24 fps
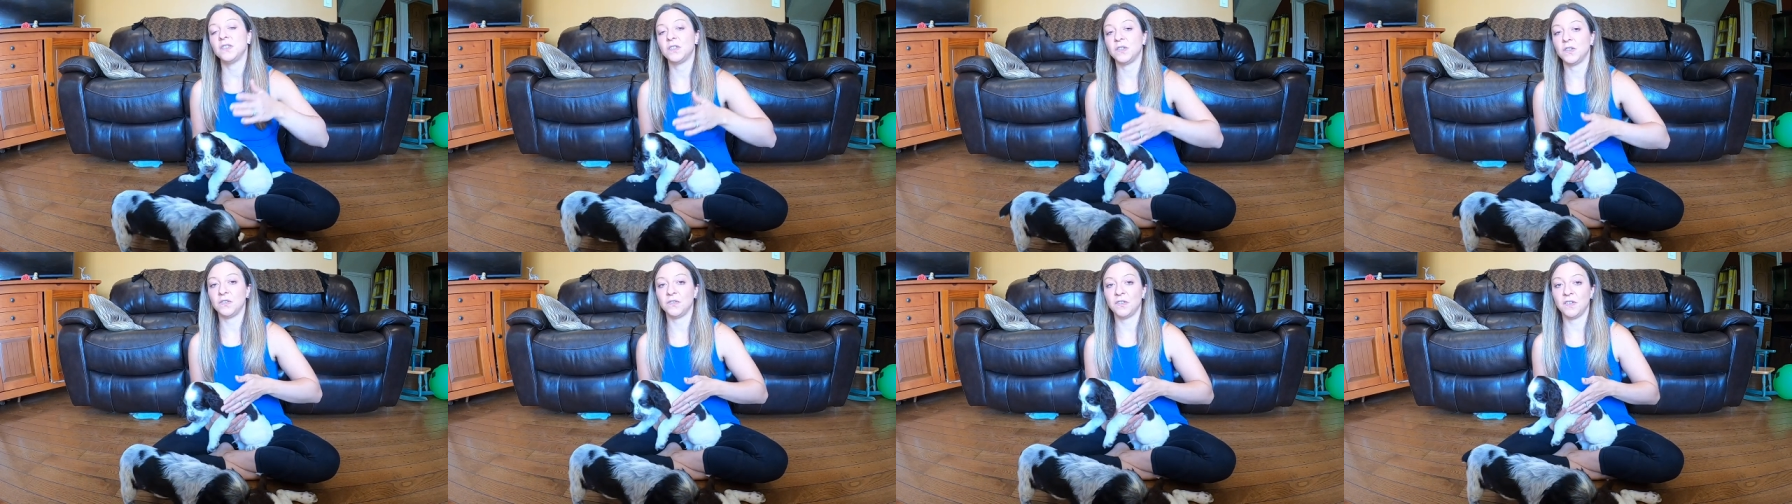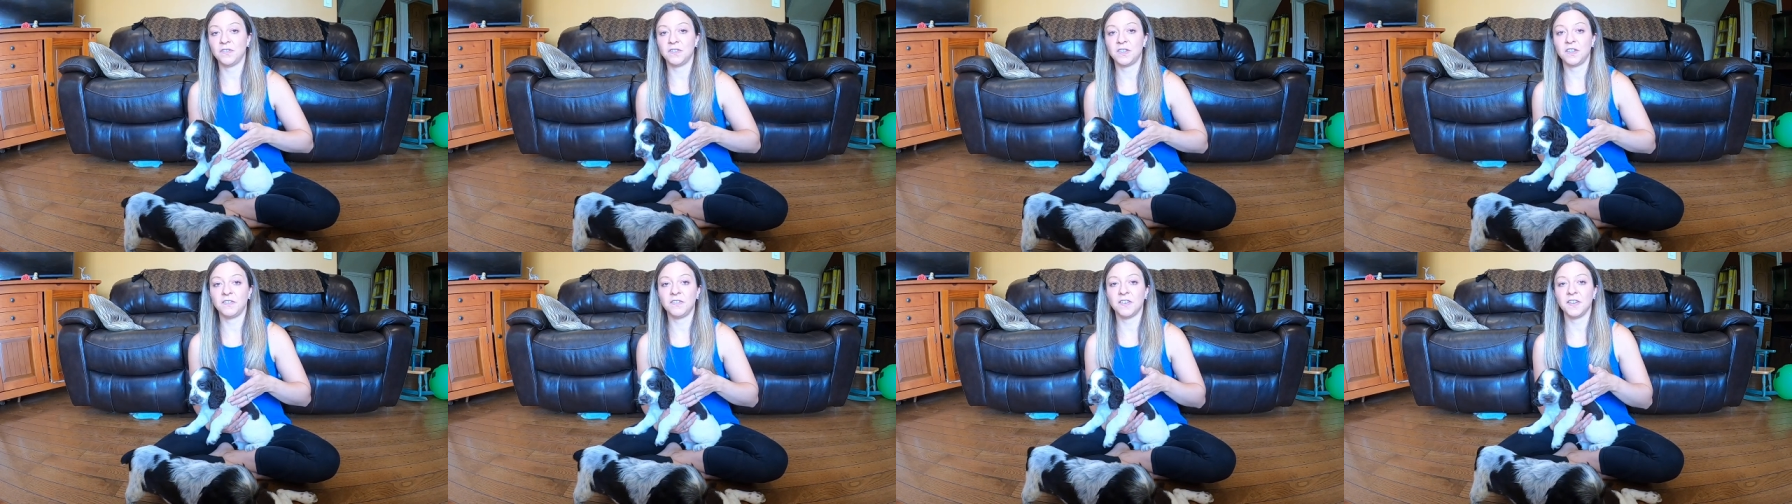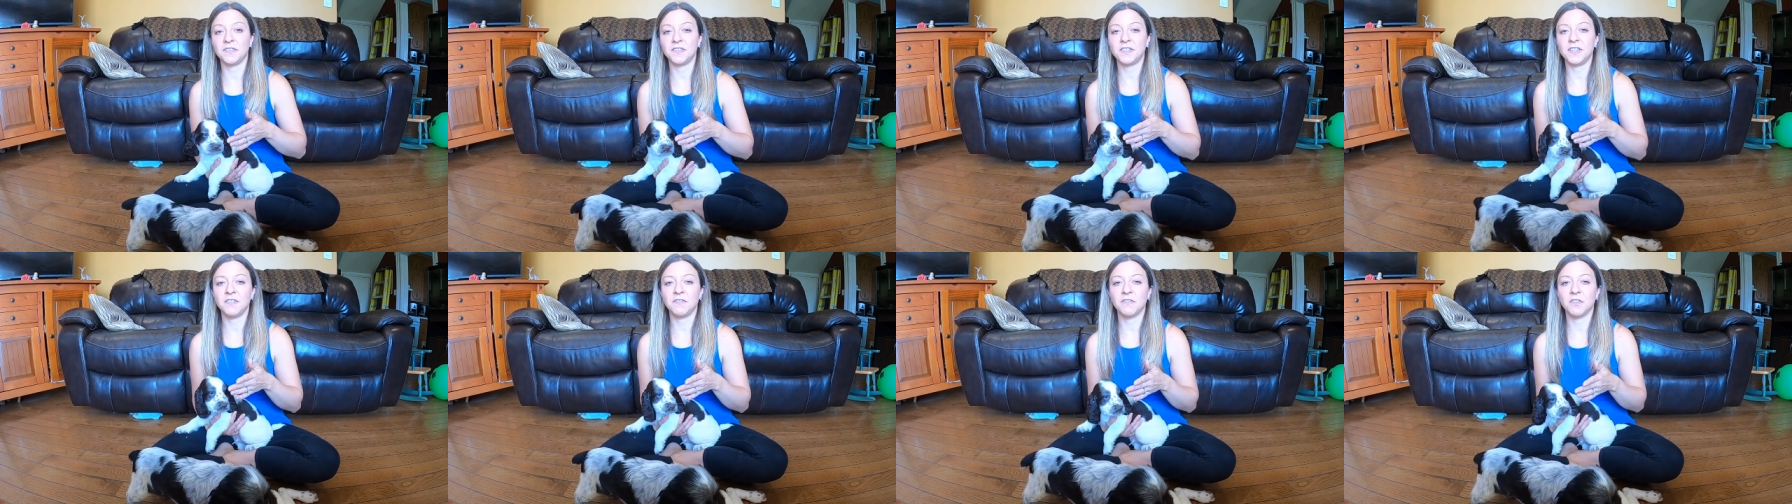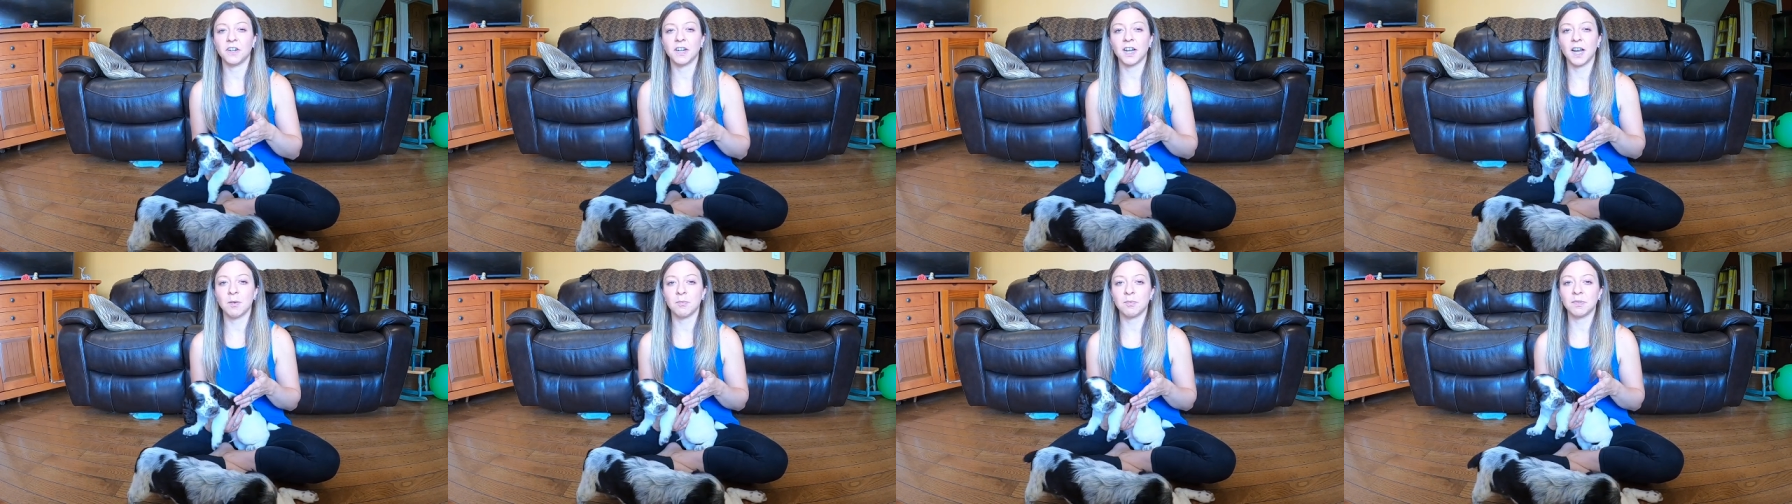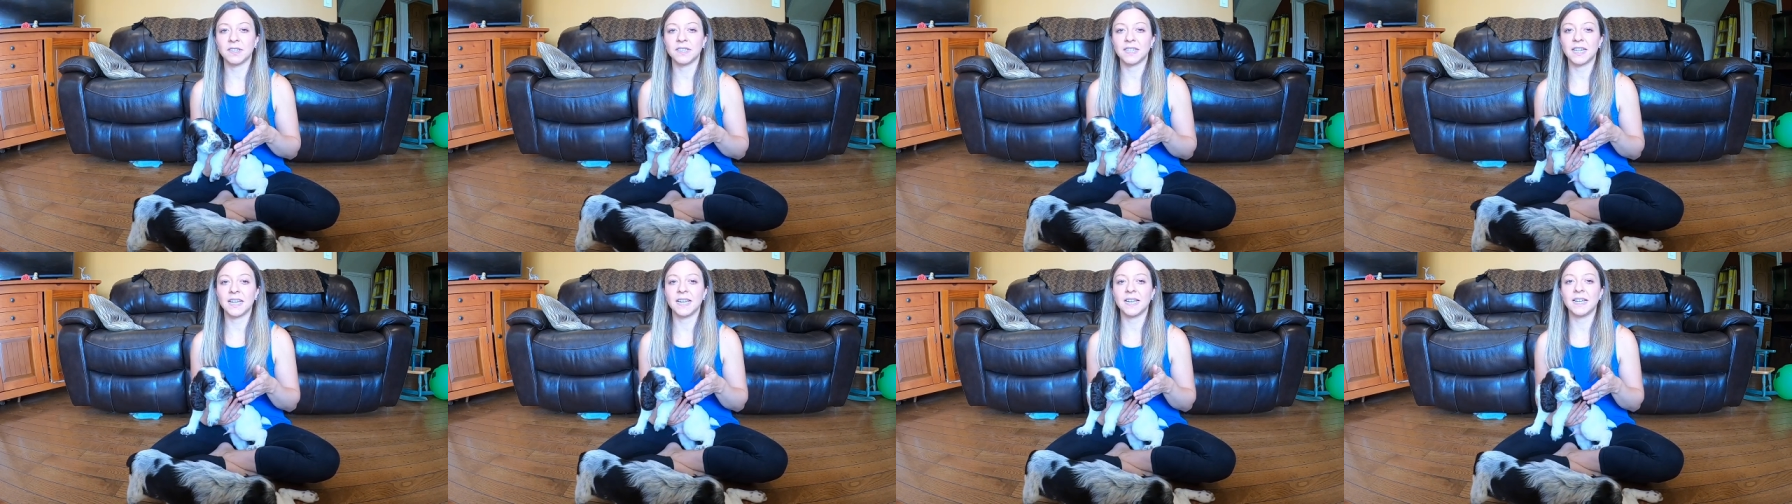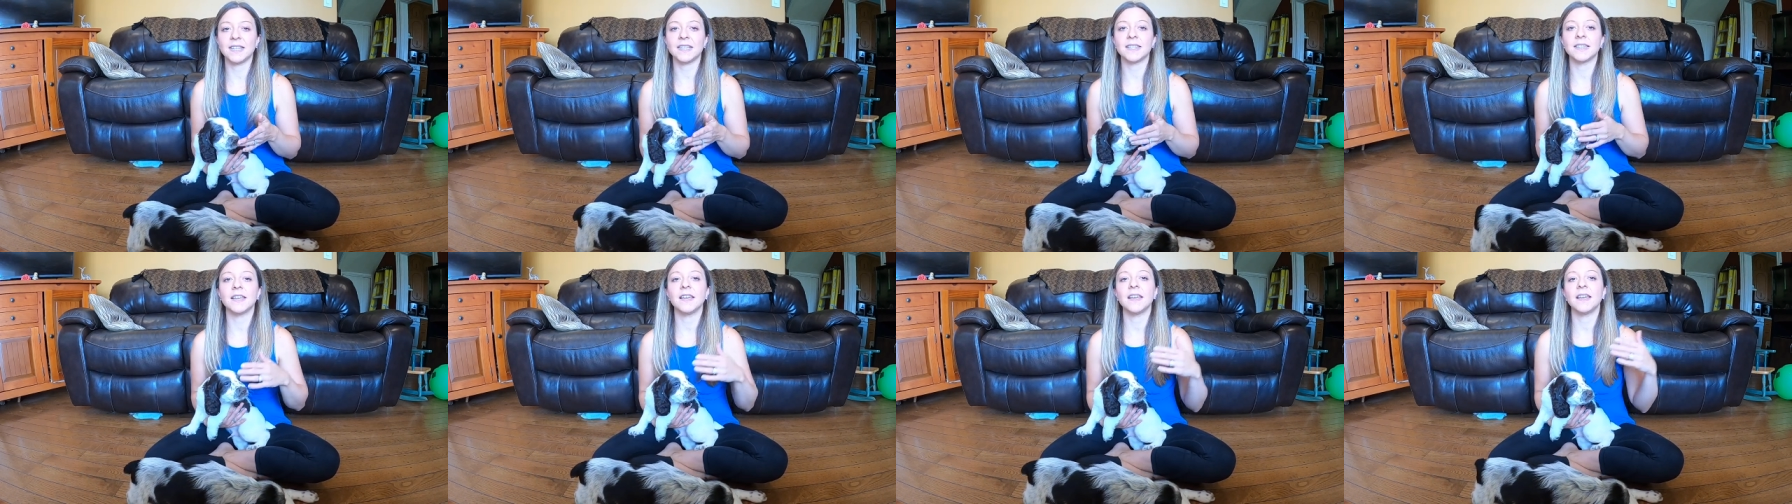do 50-50 for a couple of
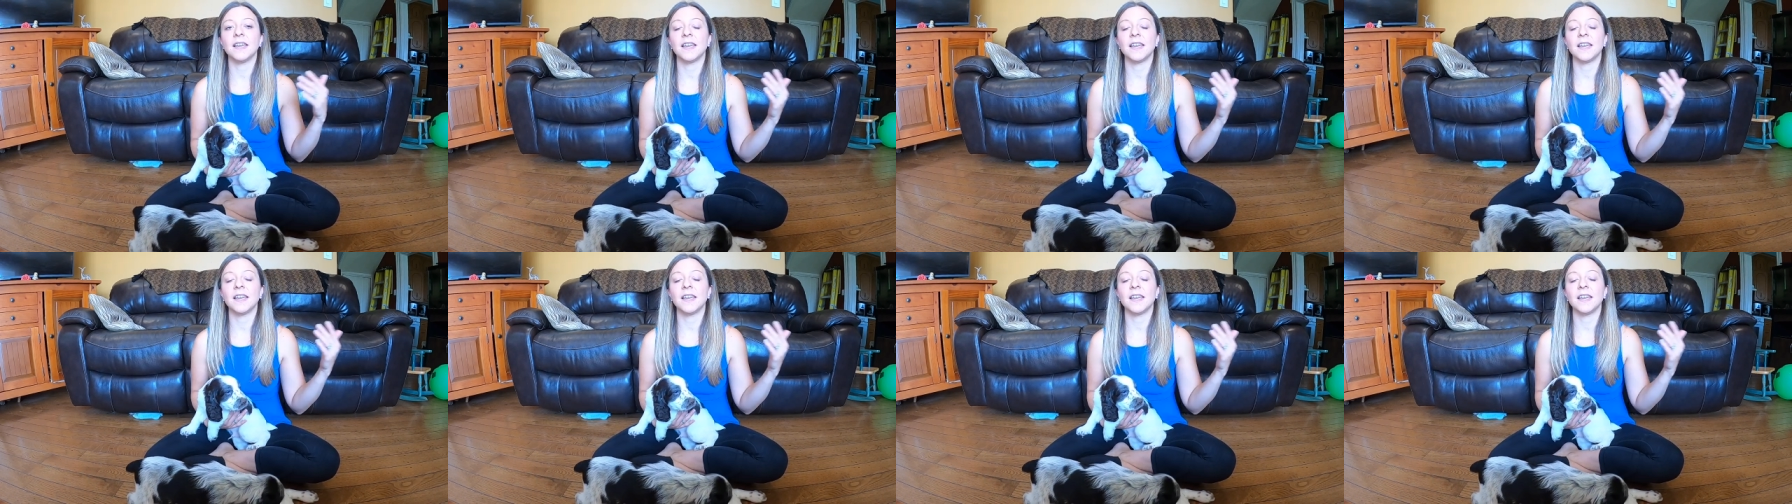days,